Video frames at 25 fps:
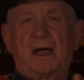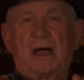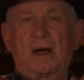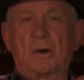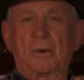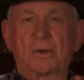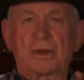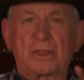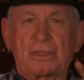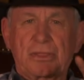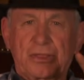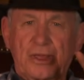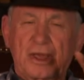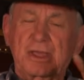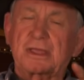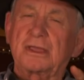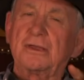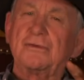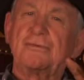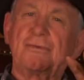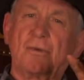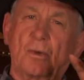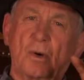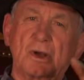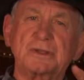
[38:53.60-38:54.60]
I want to thank
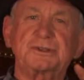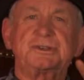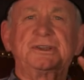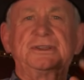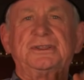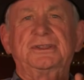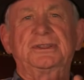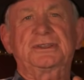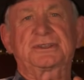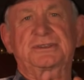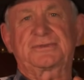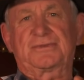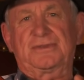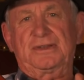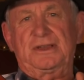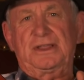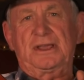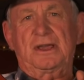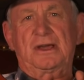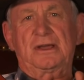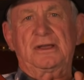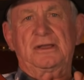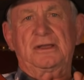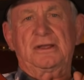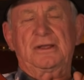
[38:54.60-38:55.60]
you for watching this
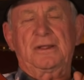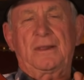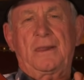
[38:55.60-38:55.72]
video.